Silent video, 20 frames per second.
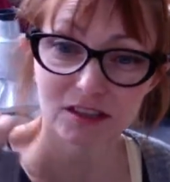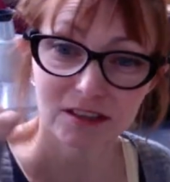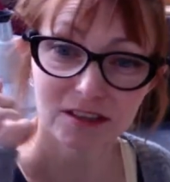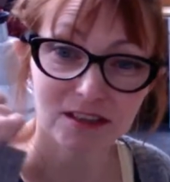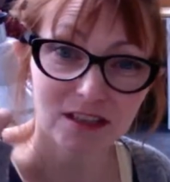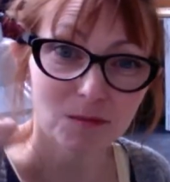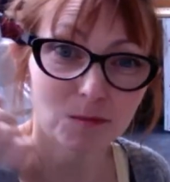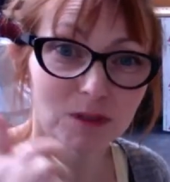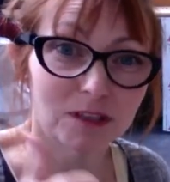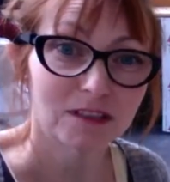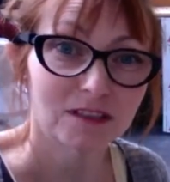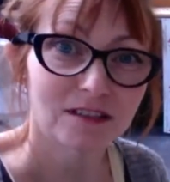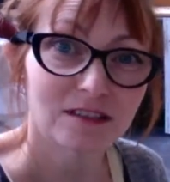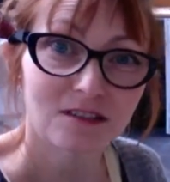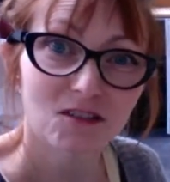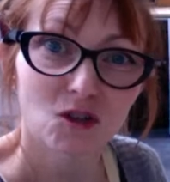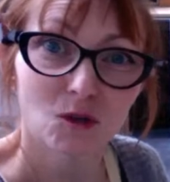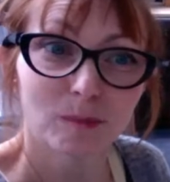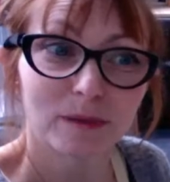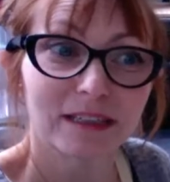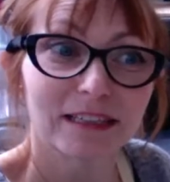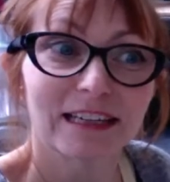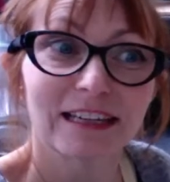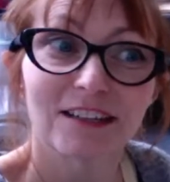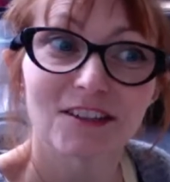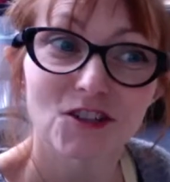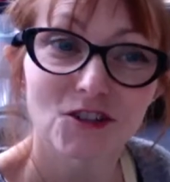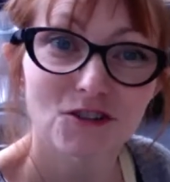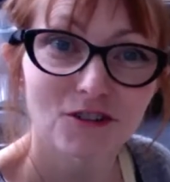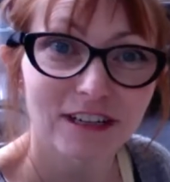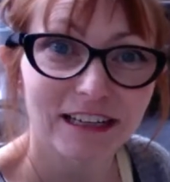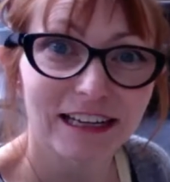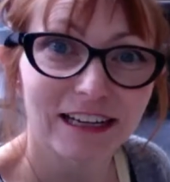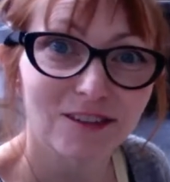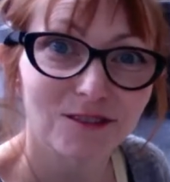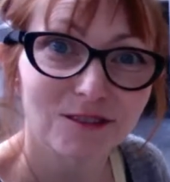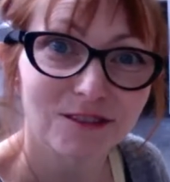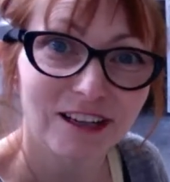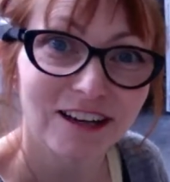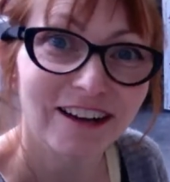someone's chopping down a tree
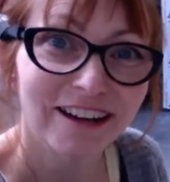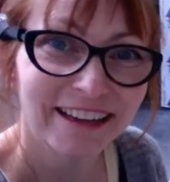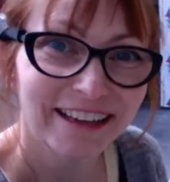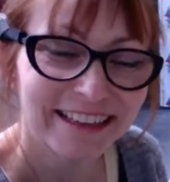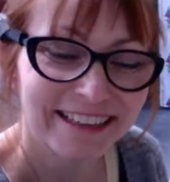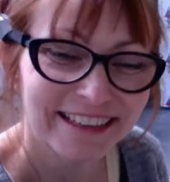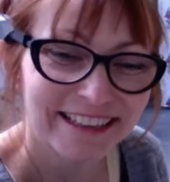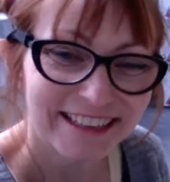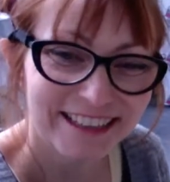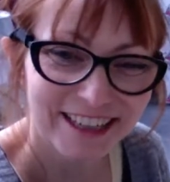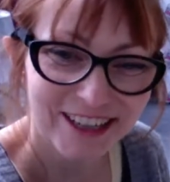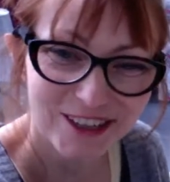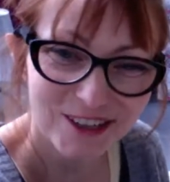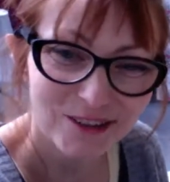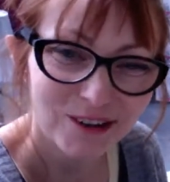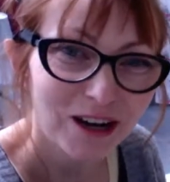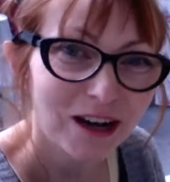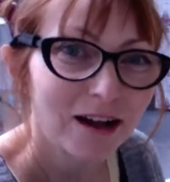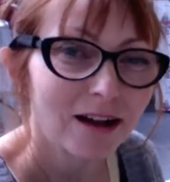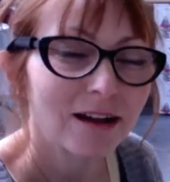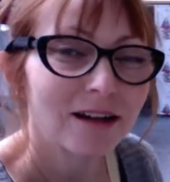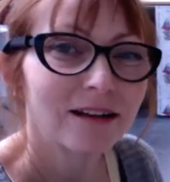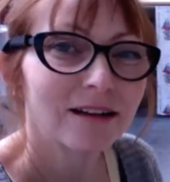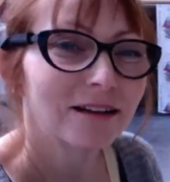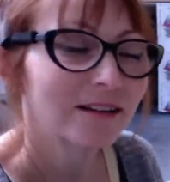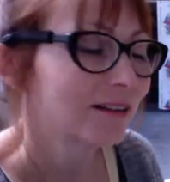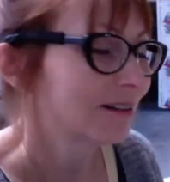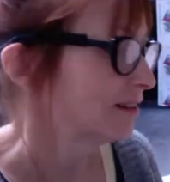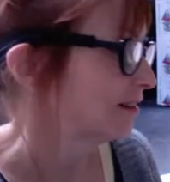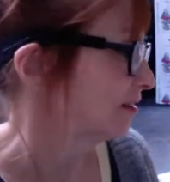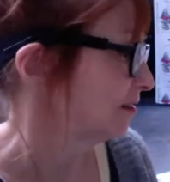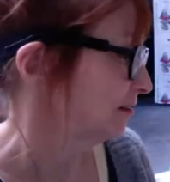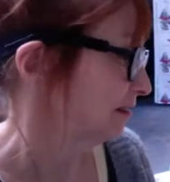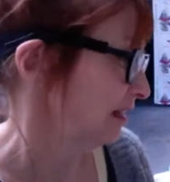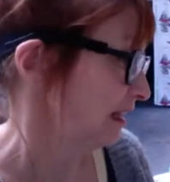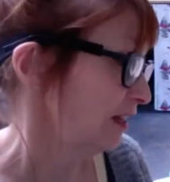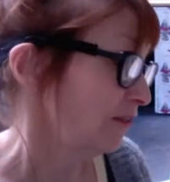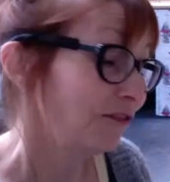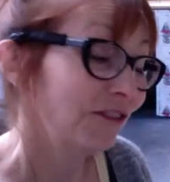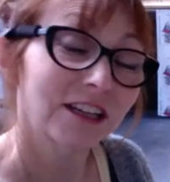outside. So
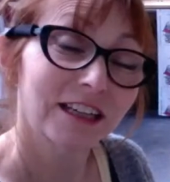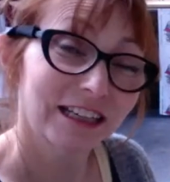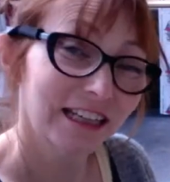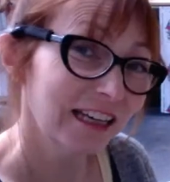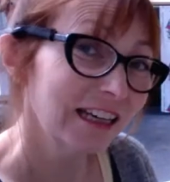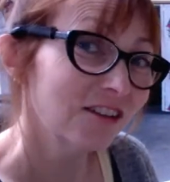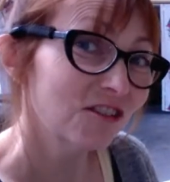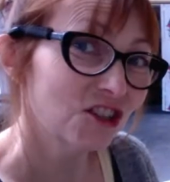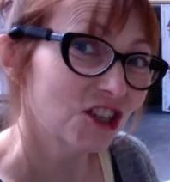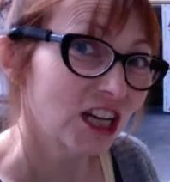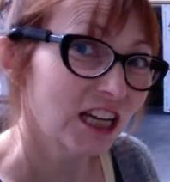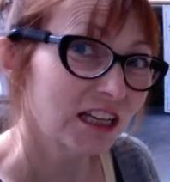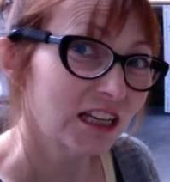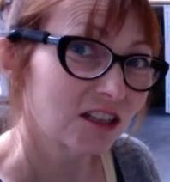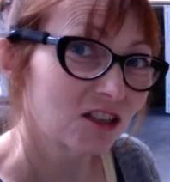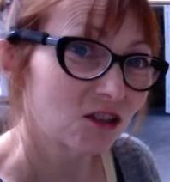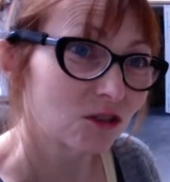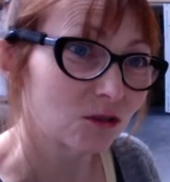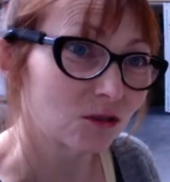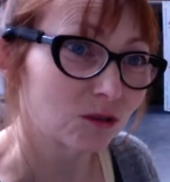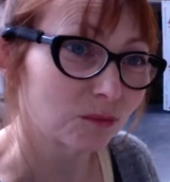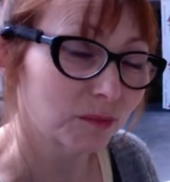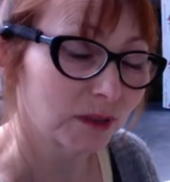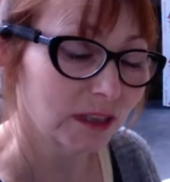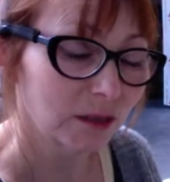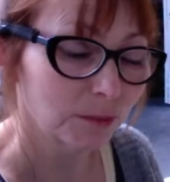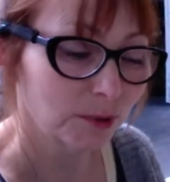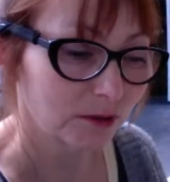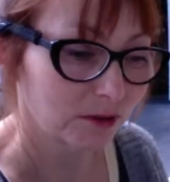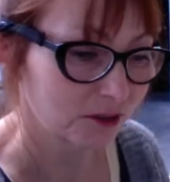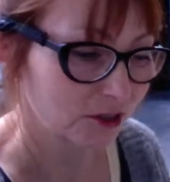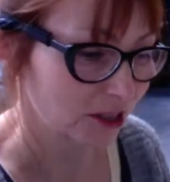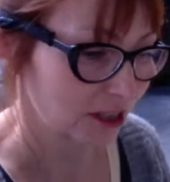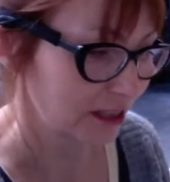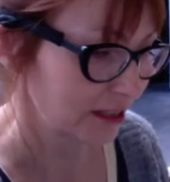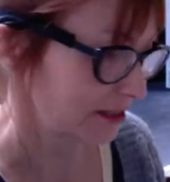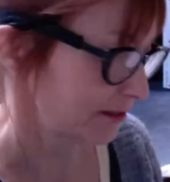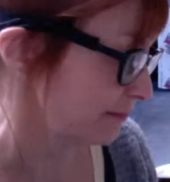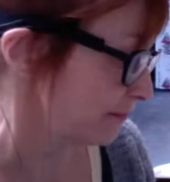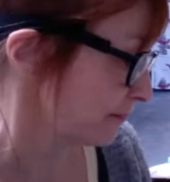if you can hear a chainsaw, my
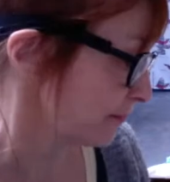apologies.